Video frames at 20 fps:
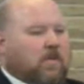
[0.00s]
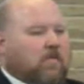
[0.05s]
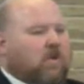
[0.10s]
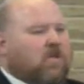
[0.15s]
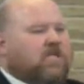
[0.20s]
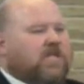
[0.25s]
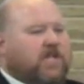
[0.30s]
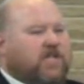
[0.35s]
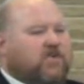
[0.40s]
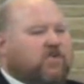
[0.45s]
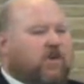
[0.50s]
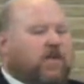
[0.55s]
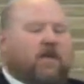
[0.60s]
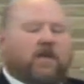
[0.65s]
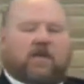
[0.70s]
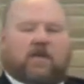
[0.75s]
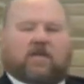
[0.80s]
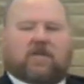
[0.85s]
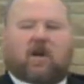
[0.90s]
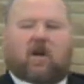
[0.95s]
What's history
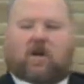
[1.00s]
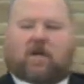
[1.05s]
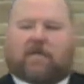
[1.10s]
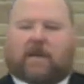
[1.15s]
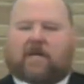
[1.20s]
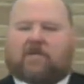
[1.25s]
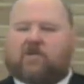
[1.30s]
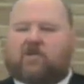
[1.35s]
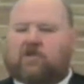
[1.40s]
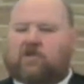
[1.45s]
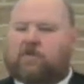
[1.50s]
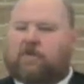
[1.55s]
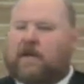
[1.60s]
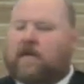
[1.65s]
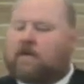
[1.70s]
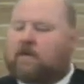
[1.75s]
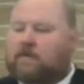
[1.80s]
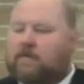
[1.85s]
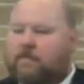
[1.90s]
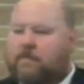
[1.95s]
going to talk about you
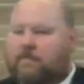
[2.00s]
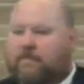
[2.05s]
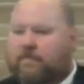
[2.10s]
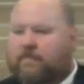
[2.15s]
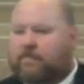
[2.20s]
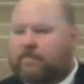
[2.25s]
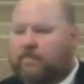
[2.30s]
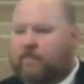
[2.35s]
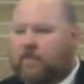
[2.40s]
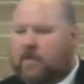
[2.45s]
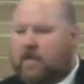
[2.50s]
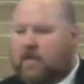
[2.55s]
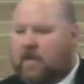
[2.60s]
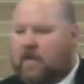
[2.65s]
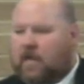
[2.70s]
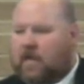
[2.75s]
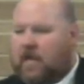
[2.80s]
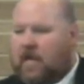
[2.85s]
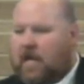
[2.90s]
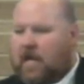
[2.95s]
about?
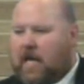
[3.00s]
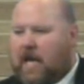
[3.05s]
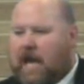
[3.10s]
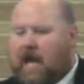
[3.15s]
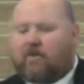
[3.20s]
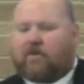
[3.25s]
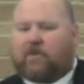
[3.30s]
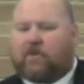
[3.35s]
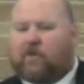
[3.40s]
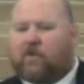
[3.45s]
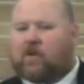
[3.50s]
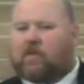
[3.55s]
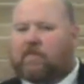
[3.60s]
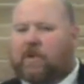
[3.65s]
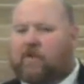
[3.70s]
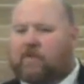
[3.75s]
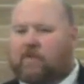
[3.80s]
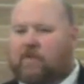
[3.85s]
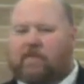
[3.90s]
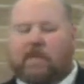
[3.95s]
How are you going to
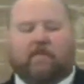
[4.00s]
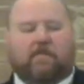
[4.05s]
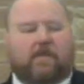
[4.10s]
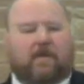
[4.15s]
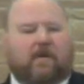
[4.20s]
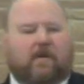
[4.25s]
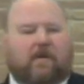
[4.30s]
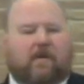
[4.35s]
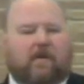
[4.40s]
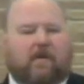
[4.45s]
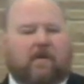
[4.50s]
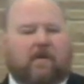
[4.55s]
be remembered?